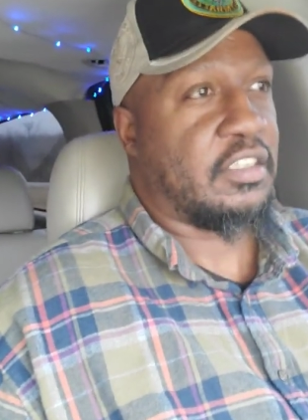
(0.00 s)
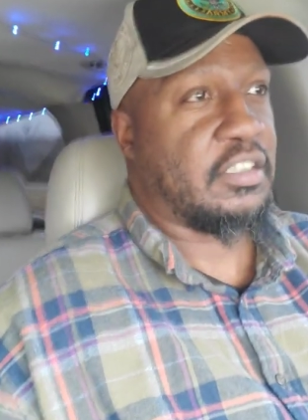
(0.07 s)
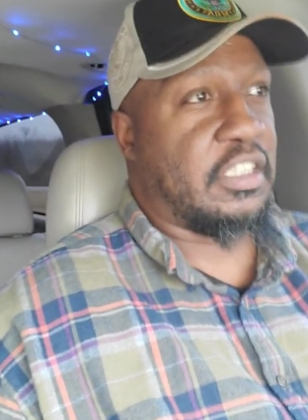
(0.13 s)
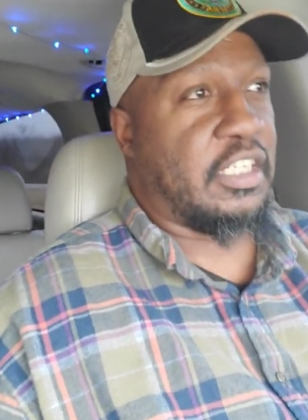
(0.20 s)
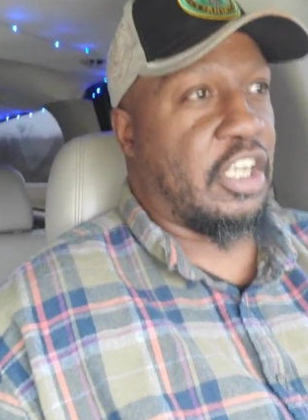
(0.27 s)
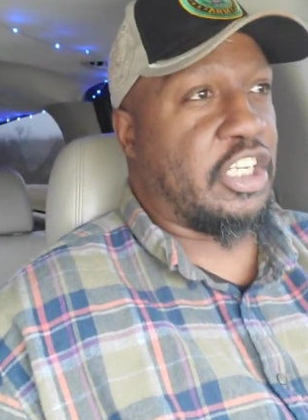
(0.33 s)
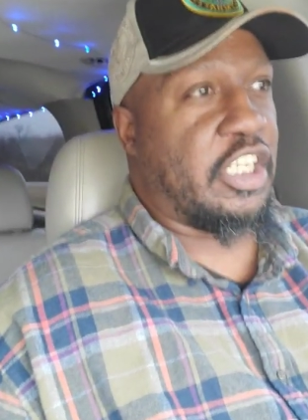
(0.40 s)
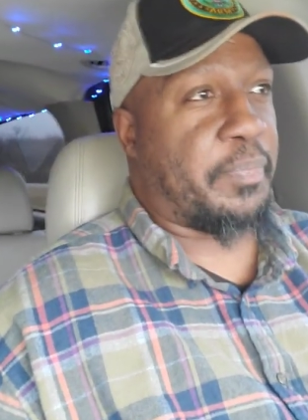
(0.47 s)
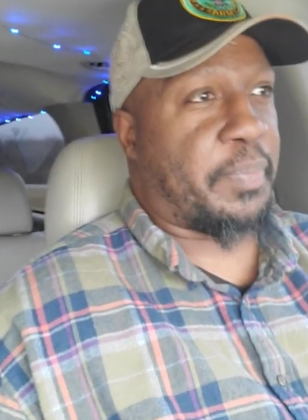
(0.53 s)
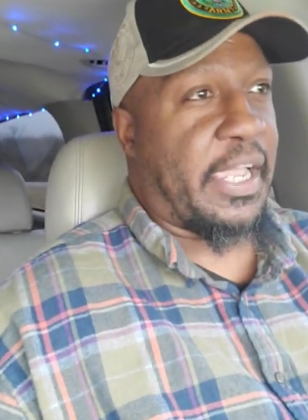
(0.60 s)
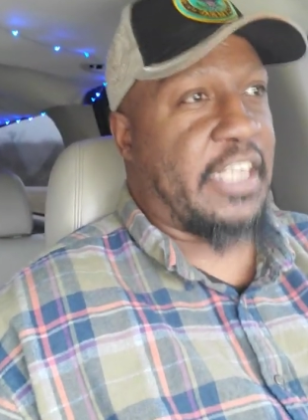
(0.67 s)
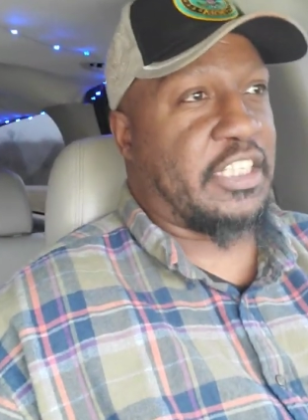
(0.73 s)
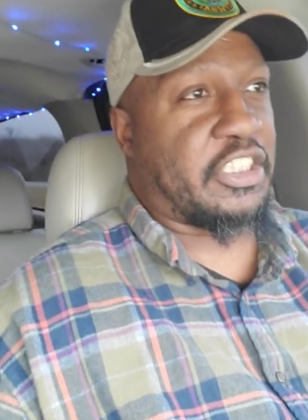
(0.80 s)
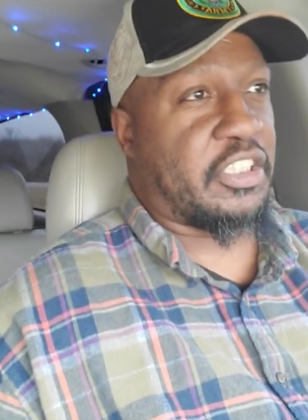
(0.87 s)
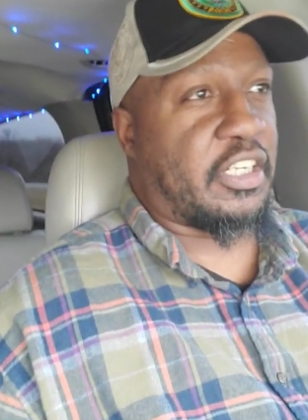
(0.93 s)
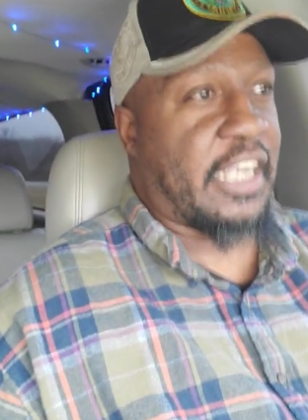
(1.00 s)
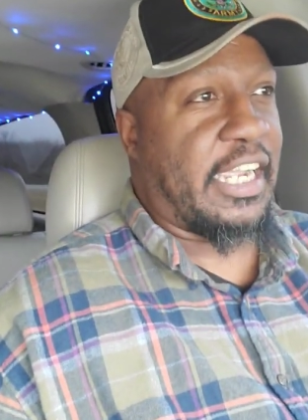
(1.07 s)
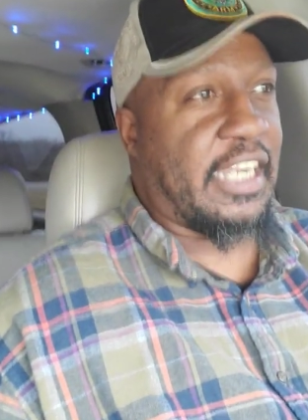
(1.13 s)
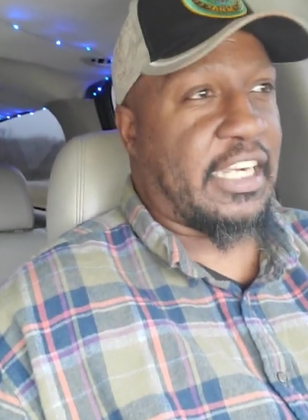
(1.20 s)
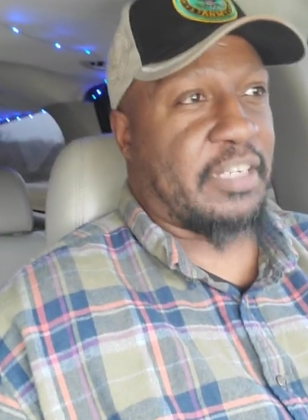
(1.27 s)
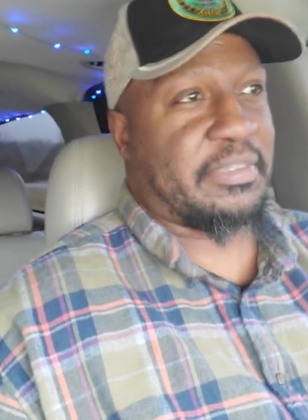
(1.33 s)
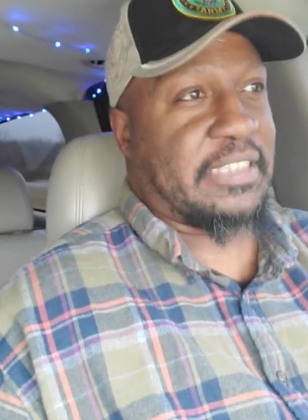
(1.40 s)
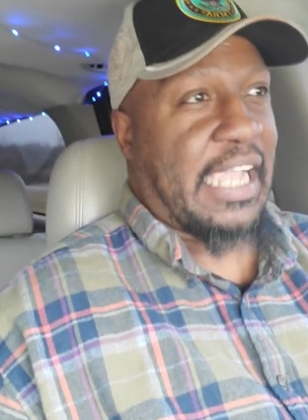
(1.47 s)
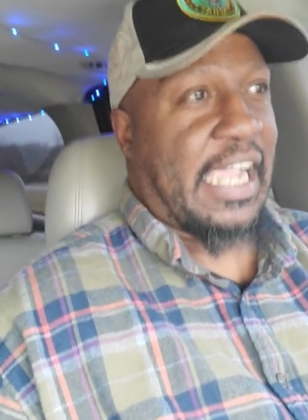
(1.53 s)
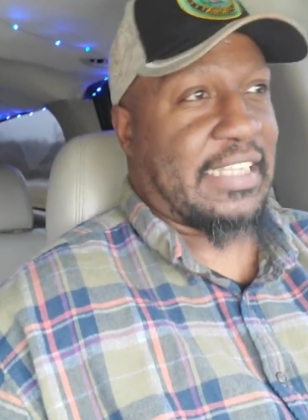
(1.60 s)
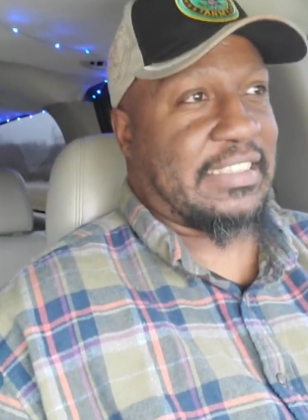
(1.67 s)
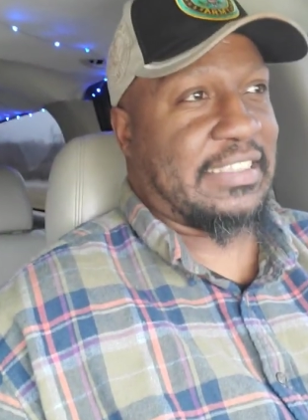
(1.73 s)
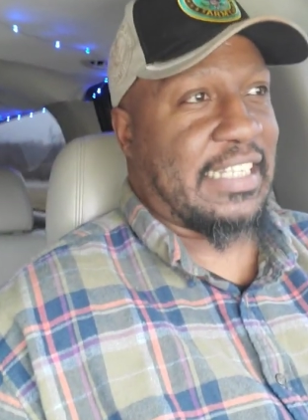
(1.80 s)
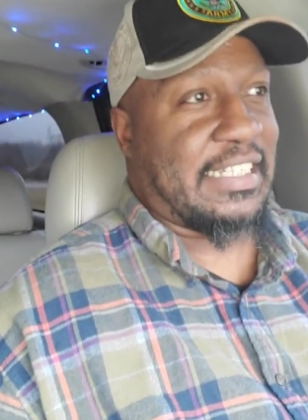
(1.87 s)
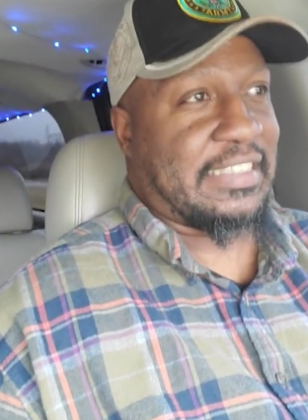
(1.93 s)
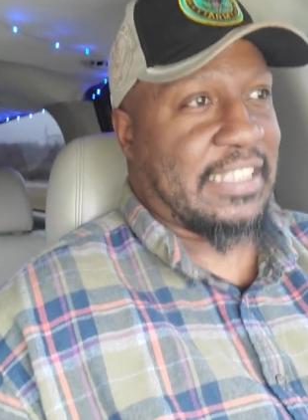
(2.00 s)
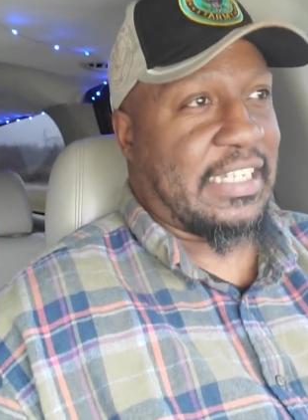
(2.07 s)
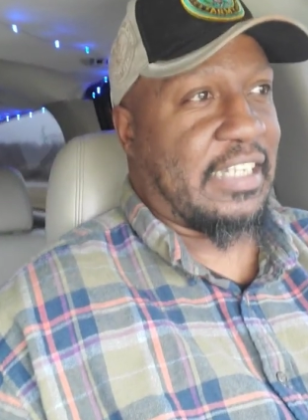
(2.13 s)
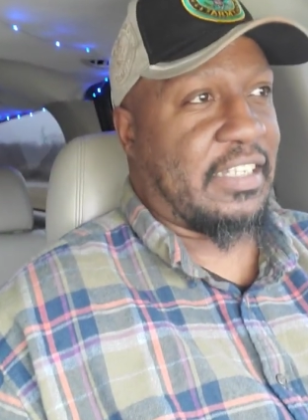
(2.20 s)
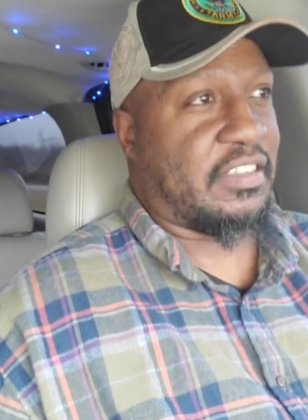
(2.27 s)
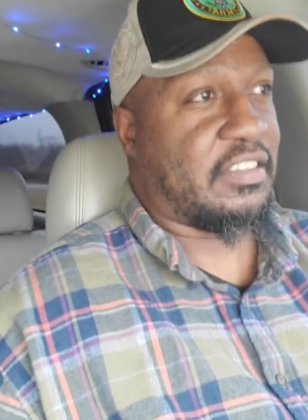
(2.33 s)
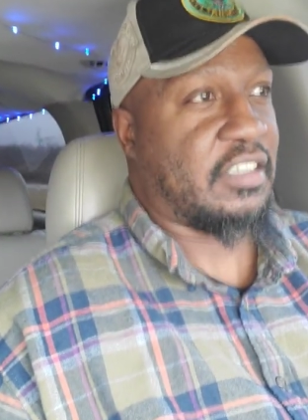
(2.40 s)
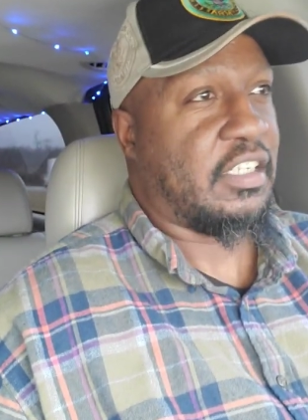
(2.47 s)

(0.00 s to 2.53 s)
You know, you paid your income taxes, that's it.